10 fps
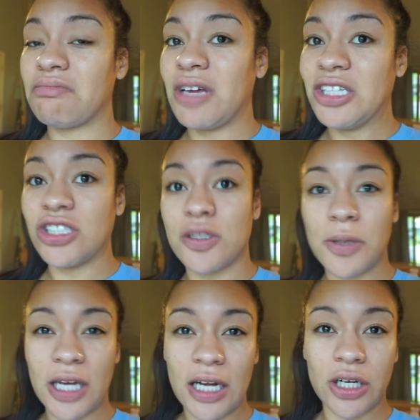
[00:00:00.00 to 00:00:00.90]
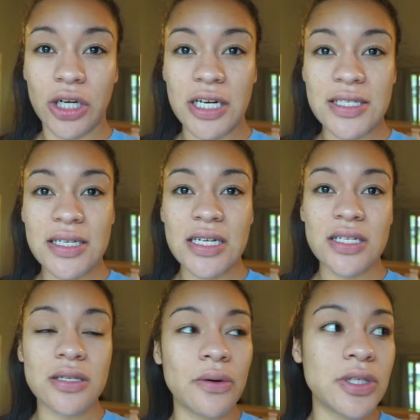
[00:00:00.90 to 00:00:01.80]
it's just been kind of crazy.
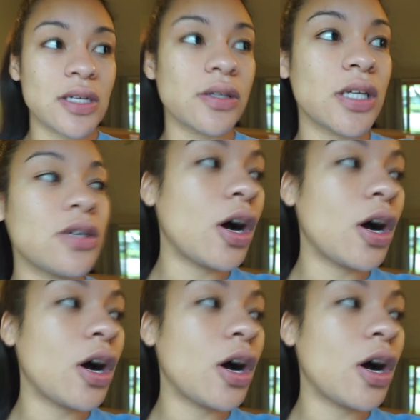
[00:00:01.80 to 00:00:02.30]
So it's a little